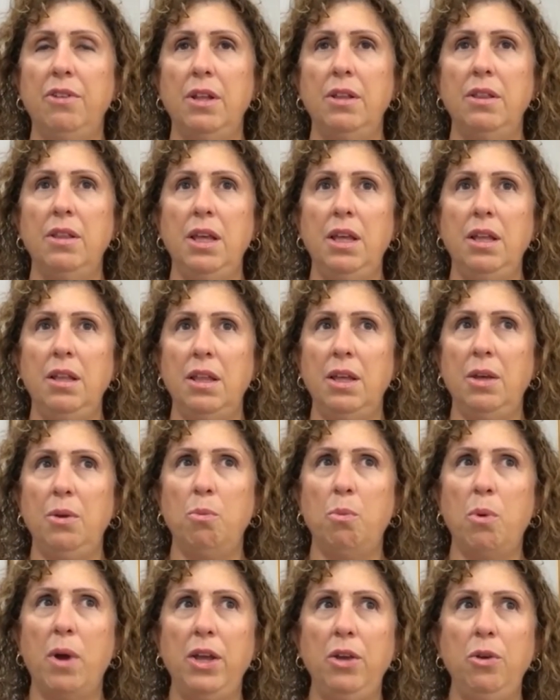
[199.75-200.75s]
In the
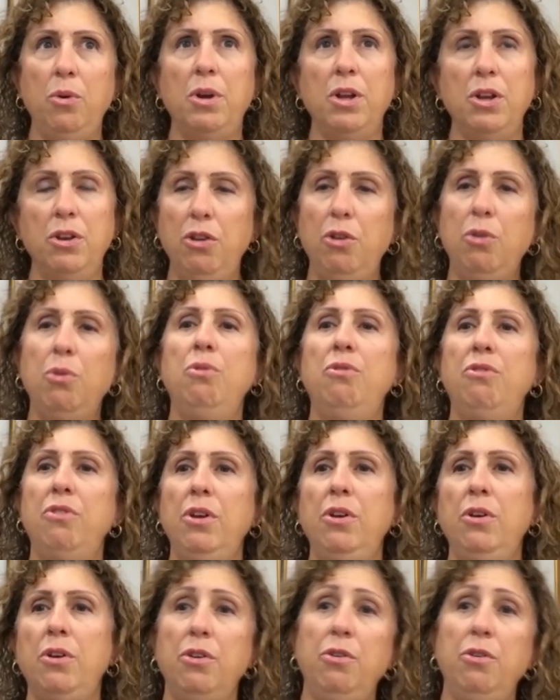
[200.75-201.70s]
way you can use it